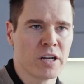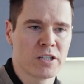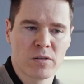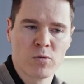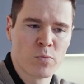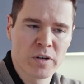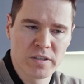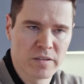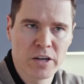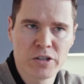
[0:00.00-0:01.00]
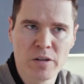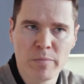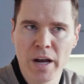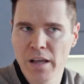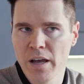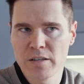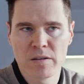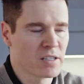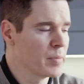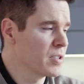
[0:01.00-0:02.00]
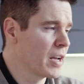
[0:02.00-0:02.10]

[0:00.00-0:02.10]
finished the 2 presentation. My clients looks at me, he's